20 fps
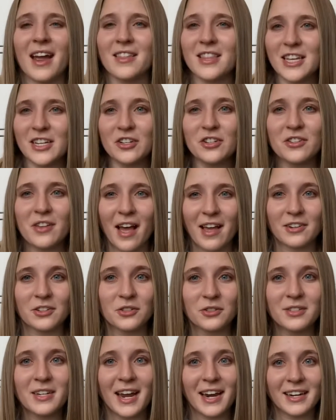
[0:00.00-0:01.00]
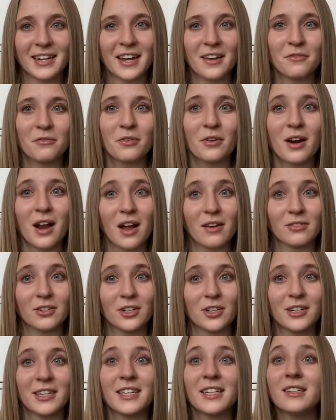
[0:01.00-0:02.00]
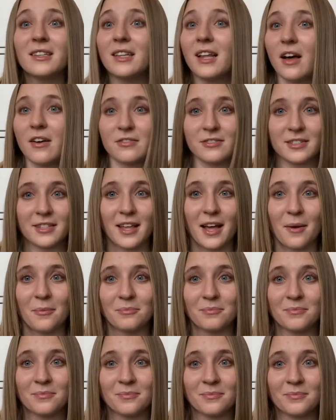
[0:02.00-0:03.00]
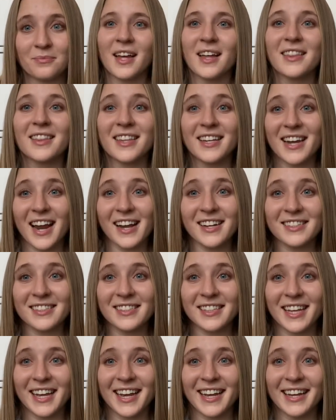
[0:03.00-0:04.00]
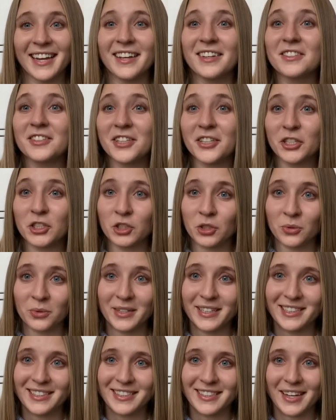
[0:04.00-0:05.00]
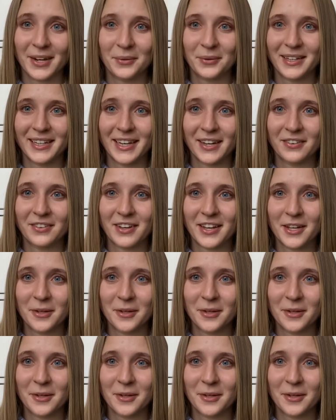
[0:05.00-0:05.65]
they just entertain him forever. He loves them. The next thing is the treats that we give him.